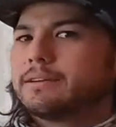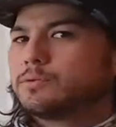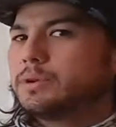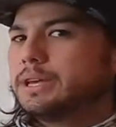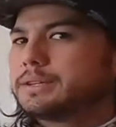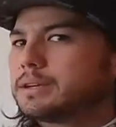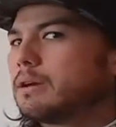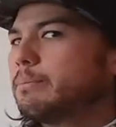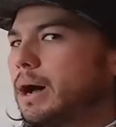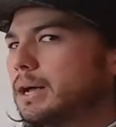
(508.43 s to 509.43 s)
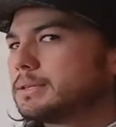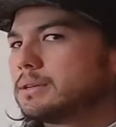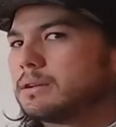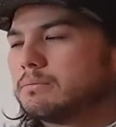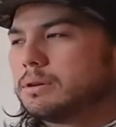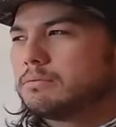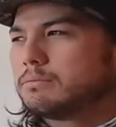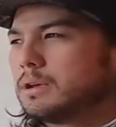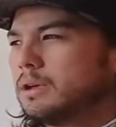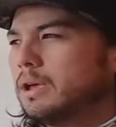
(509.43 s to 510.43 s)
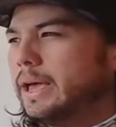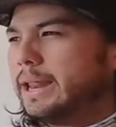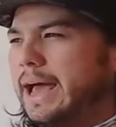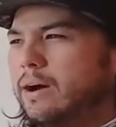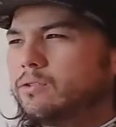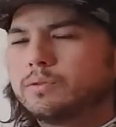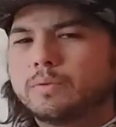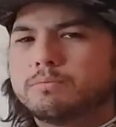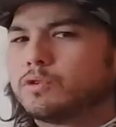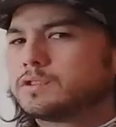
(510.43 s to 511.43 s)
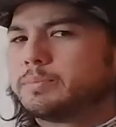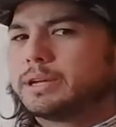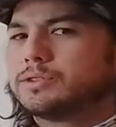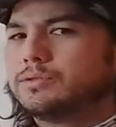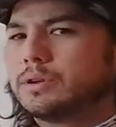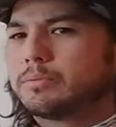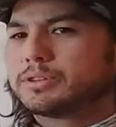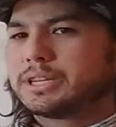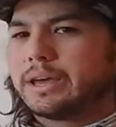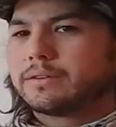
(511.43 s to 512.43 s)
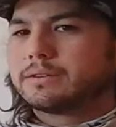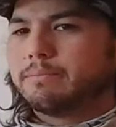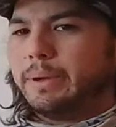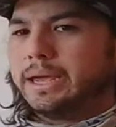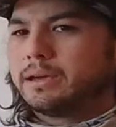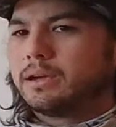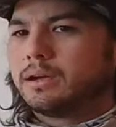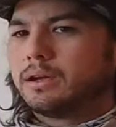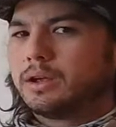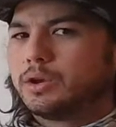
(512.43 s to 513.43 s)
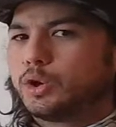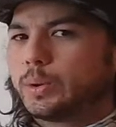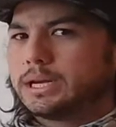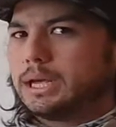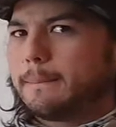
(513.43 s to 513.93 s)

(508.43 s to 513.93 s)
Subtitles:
20 is a composite number. And how can we multiply 2 numbers together to make 20?